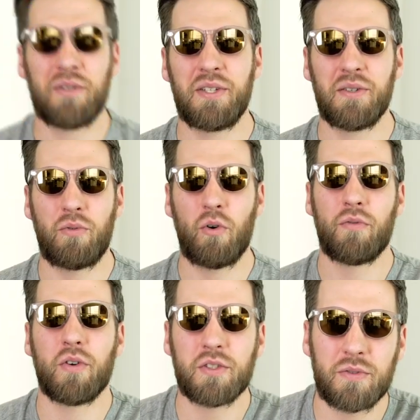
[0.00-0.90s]
after seeing
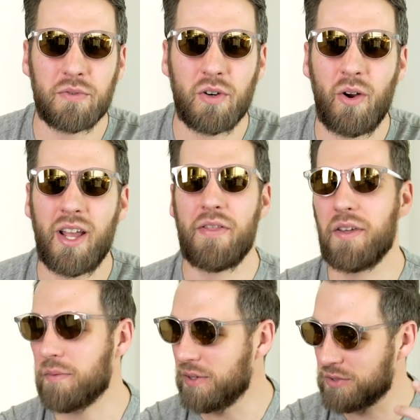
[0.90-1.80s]
Ford versus Ferrari, I
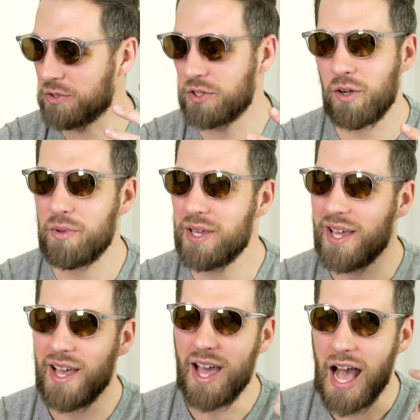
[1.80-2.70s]
think Mr.
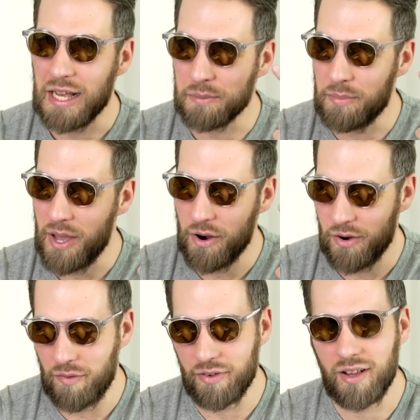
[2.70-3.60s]
Shelby has a
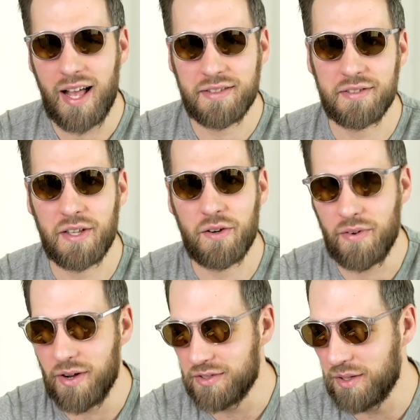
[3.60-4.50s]
pair of glasses that are
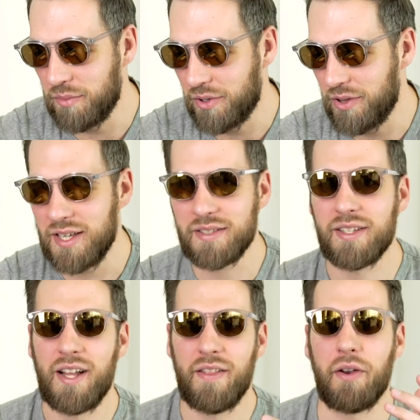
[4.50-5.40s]
very similar to
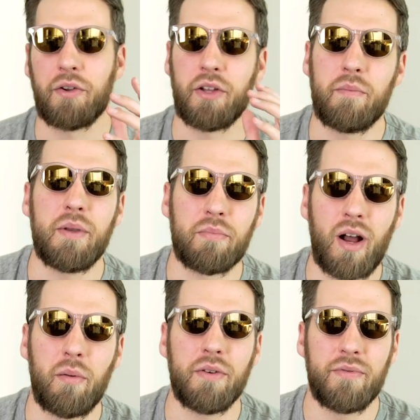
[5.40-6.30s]
these that are gonna be
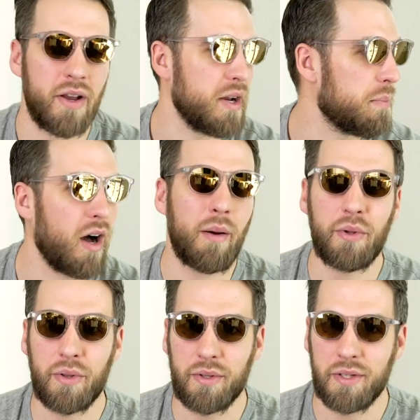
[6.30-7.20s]
probably very
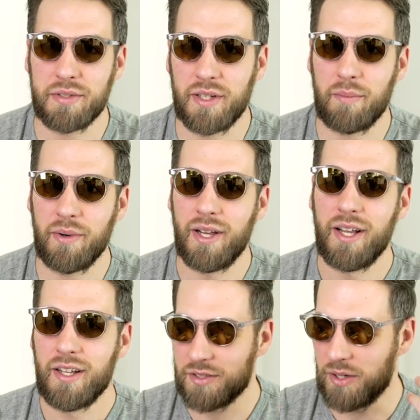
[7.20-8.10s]
popular this summer.
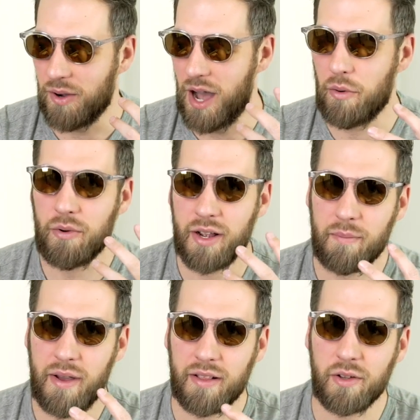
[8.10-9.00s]
So I would
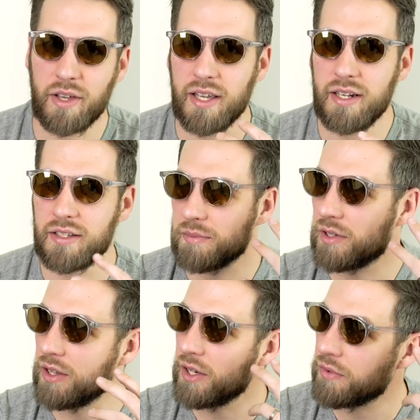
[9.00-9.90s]
recommend looking into
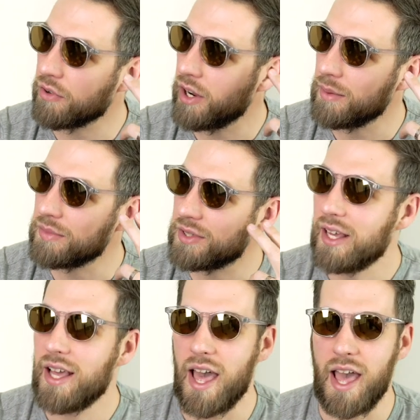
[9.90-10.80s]
some clear frames
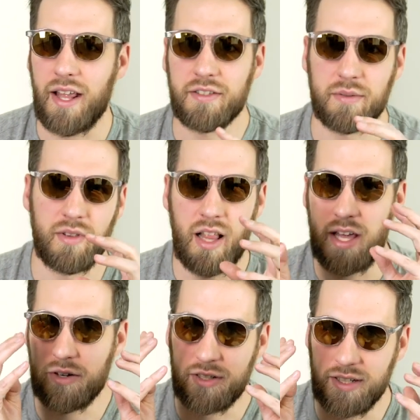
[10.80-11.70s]
and some
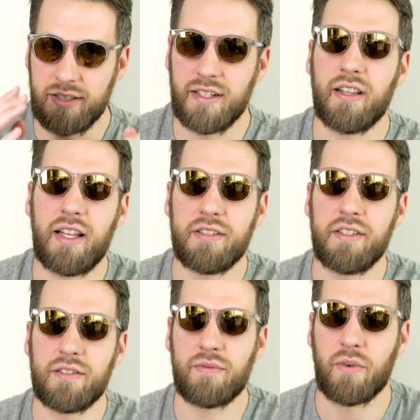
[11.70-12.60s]
lighter tinted
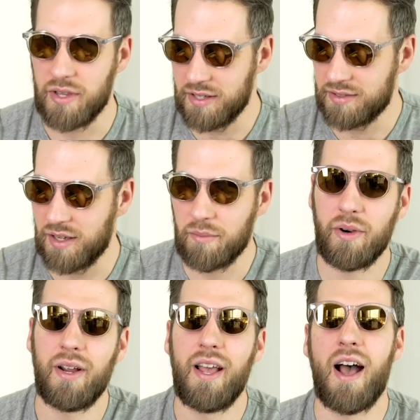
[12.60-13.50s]
lenses for this
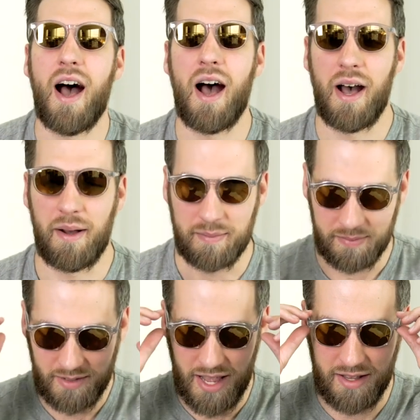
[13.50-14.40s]
summer.
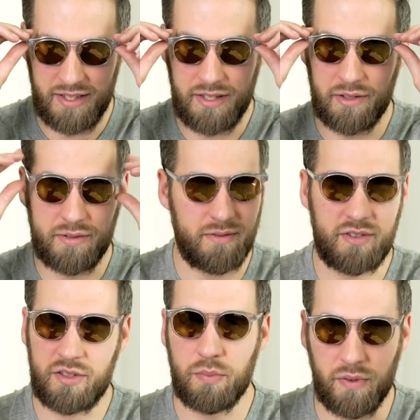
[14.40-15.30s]
Um, yeah, these are
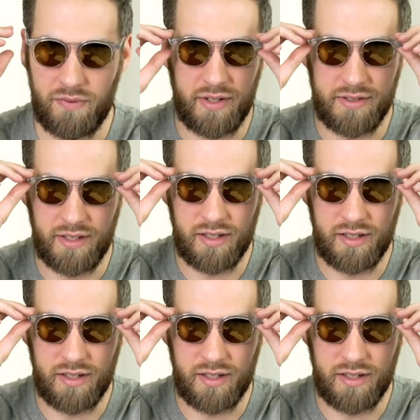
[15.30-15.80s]
super fun